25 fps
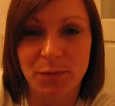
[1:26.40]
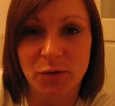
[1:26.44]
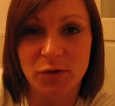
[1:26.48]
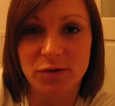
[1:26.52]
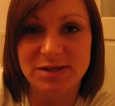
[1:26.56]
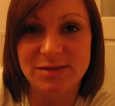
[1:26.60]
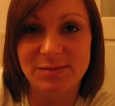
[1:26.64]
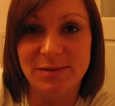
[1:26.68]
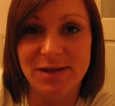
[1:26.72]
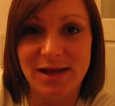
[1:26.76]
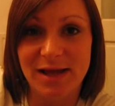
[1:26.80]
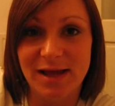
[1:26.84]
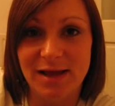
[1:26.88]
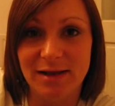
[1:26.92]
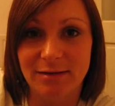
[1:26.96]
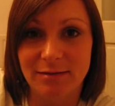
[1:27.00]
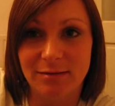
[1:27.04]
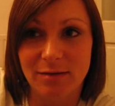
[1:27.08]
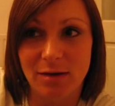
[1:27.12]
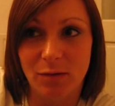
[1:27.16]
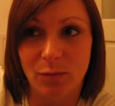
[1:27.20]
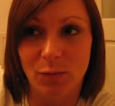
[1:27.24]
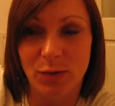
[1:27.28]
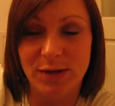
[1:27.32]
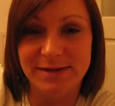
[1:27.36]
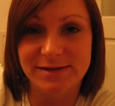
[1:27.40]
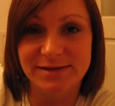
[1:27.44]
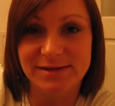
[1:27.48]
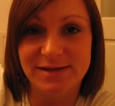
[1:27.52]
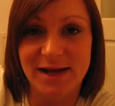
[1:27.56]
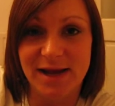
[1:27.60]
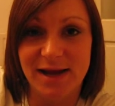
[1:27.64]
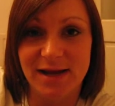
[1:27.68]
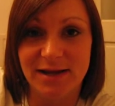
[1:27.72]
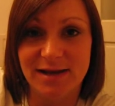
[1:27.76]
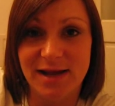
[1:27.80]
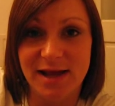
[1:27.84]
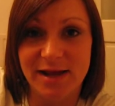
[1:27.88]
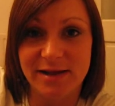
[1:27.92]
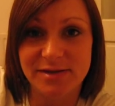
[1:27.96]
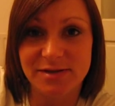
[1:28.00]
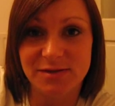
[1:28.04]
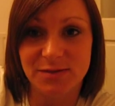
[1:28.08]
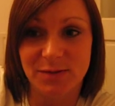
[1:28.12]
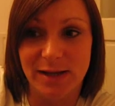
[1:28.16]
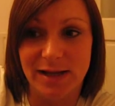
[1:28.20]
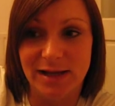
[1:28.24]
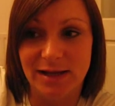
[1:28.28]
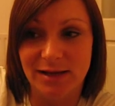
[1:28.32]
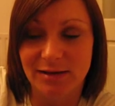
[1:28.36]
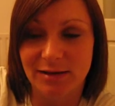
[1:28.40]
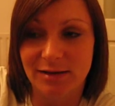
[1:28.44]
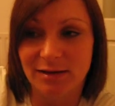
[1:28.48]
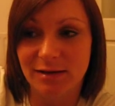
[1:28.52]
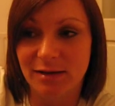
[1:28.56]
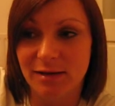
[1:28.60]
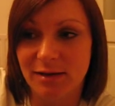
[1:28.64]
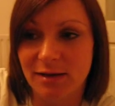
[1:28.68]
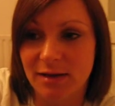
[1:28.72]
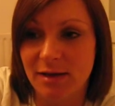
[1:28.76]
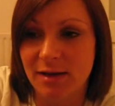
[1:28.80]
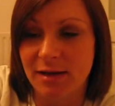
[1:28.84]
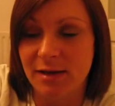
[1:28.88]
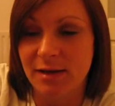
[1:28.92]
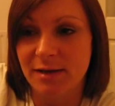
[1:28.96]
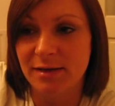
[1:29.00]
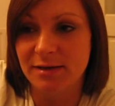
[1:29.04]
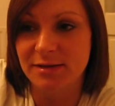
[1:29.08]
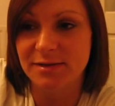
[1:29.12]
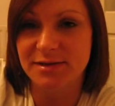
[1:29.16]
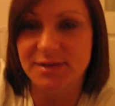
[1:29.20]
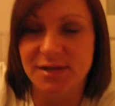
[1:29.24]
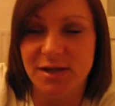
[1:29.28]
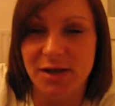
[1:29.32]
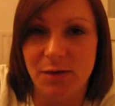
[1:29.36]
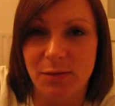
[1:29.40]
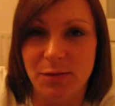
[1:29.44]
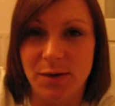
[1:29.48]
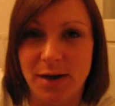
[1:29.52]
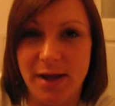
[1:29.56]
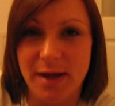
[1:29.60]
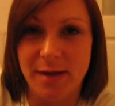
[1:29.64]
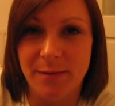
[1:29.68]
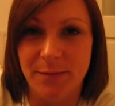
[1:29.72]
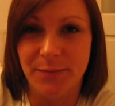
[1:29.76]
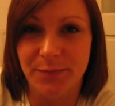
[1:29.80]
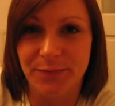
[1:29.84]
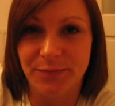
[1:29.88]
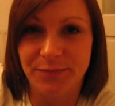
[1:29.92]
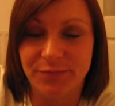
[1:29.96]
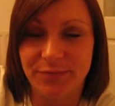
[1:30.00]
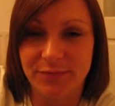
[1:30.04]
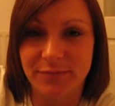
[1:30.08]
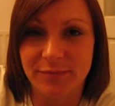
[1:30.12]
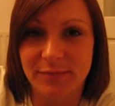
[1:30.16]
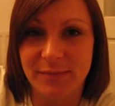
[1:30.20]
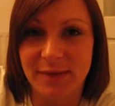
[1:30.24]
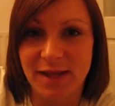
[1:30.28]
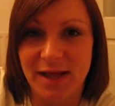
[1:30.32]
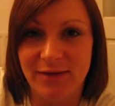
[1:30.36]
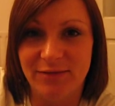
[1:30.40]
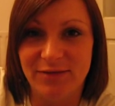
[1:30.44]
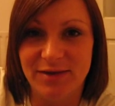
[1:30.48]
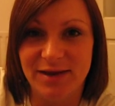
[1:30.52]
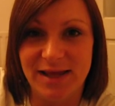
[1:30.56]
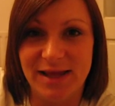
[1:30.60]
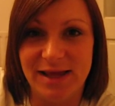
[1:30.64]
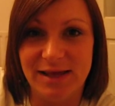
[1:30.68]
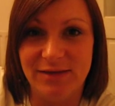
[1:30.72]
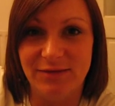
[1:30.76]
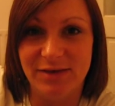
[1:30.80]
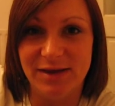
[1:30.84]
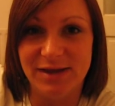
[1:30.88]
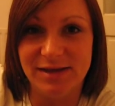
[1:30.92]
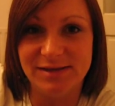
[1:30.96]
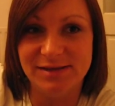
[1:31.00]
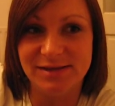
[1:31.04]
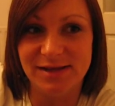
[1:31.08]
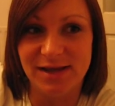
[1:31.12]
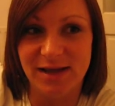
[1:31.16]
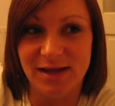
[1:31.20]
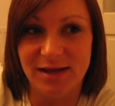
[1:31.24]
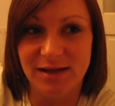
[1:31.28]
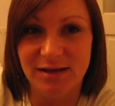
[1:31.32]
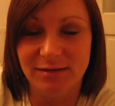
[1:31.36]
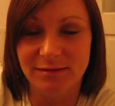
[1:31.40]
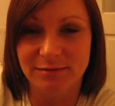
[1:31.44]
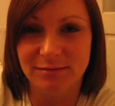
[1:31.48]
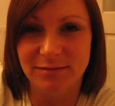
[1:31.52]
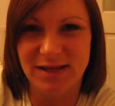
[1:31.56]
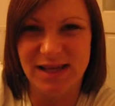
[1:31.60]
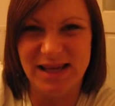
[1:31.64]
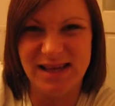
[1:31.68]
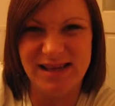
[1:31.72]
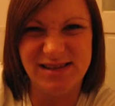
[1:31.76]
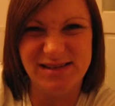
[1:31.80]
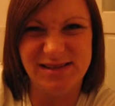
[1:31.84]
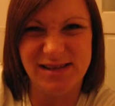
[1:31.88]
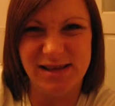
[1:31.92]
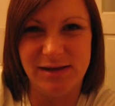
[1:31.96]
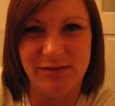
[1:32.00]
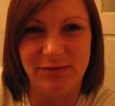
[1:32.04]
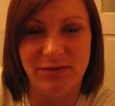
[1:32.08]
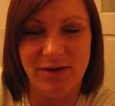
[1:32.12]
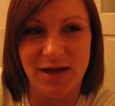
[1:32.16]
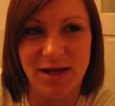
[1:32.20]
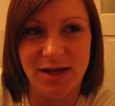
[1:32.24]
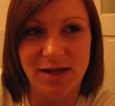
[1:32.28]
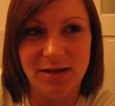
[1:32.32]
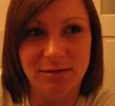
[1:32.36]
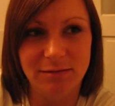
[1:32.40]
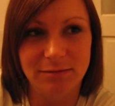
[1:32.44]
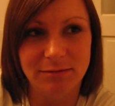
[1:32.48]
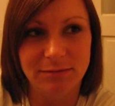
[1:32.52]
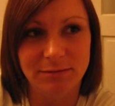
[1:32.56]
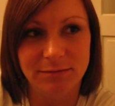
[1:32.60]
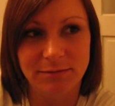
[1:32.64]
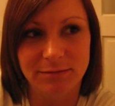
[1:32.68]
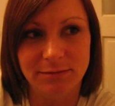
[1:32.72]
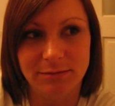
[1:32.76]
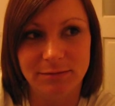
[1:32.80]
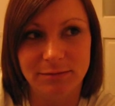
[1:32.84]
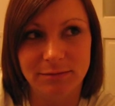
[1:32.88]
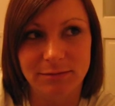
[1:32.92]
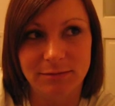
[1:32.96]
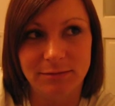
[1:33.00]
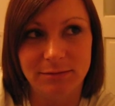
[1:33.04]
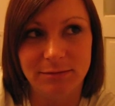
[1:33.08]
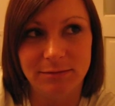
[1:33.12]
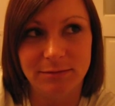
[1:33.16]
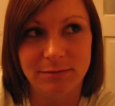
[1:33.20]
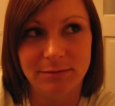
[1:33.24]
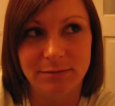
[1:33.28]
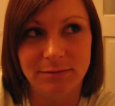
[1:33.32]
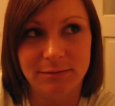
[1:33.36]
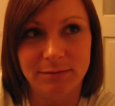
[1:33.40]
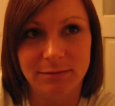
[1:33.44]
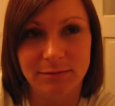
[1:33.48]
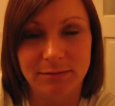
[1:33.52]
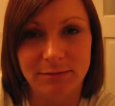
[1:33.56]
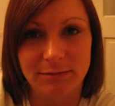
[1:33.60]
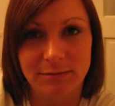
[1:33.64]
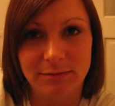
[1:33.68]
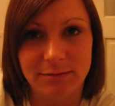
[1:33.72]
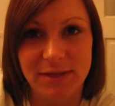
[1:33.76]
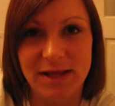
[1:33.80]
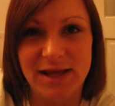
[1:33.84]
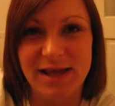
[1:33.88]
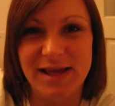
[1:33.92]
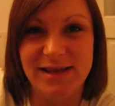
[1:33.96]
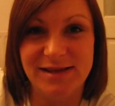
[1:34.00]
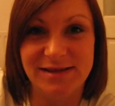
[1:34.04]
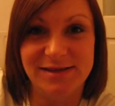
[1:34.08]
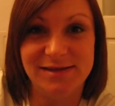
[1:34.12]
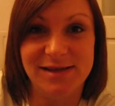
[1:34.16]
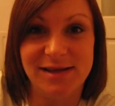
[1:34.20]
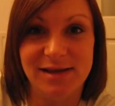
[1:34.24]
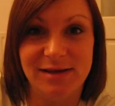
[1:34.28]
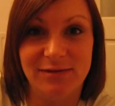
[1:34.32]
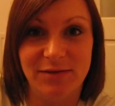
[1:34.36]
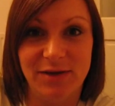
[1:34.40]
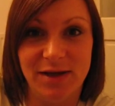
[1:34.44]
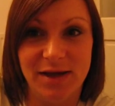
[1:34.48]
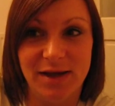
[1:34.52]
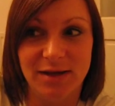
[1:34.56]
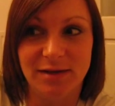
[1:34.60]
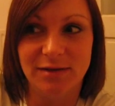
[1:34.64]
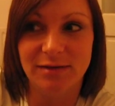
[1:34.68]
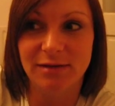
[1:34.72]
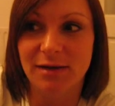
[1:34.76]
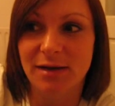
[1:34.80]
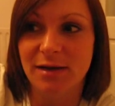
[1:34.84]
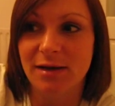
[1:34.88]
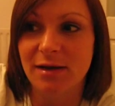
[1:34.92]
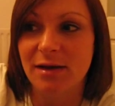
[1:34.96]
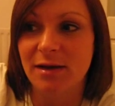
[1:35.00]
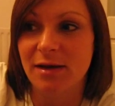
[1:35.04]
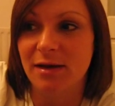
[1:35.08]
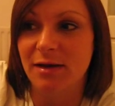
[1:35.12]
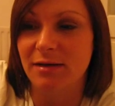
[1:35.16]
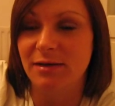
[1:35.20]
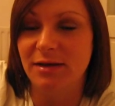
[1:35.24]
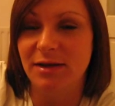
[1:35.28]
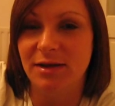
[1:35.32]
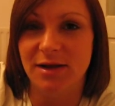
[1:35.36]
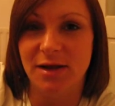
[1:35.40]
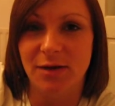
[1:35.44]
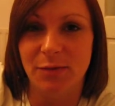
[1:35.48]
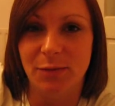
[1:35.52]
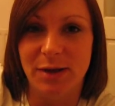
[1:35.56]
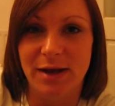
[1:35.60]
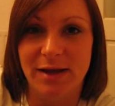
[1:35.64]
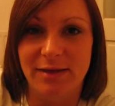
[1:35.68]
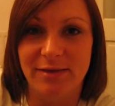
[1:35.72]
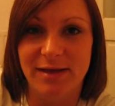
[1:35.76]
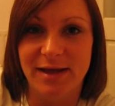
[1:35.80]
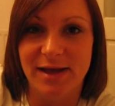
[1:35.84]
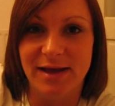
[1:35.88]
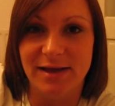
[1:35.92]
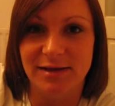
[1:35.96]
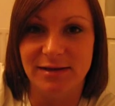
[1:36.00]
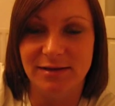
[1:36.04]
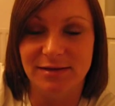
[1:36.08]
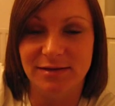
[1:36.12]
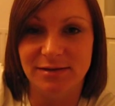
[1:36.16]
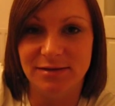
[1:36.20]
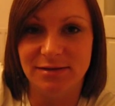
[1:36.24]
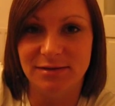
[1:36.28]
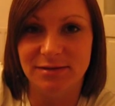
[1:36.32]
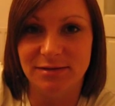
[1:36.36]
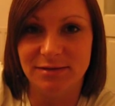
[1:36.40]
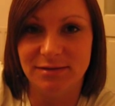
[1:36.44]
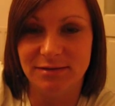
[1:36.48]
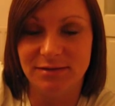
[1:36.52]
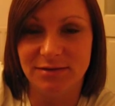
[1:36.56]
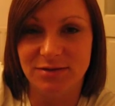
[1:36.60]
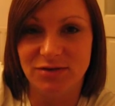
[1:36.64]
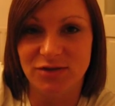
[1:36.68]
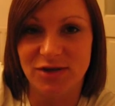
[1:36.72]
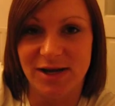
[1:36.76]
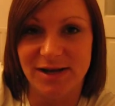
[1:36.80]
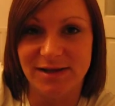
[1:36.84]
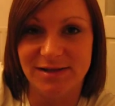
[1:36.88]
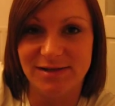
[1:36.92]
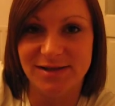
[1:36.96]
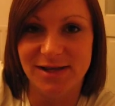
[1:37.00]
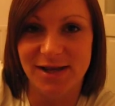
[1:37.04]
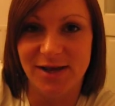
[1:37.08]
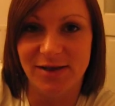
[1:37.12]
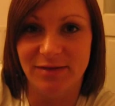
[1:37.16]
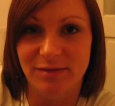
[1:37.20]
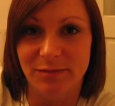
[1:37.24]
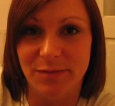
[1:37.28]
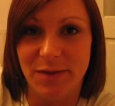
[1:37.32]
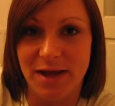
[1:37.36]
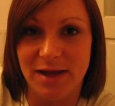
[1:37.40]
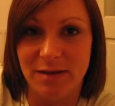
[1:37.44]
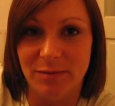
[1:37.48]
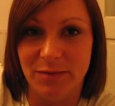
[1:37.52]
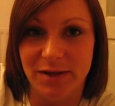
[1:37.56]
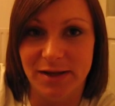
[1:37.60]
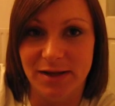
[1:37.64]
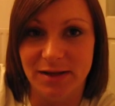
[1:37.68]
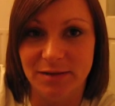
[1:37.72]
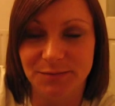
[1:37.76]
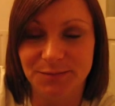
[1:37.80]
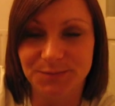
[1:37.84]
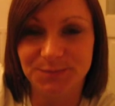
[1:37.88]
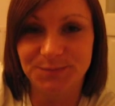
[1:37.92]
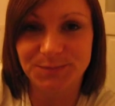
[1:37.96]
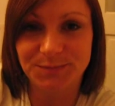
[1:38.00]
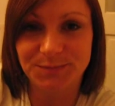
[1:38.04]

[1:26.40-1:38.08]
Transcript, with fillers: booked me in on Wednesday next week to um, have an EVC, ECV, ECV, you know, where they try and turn the baby.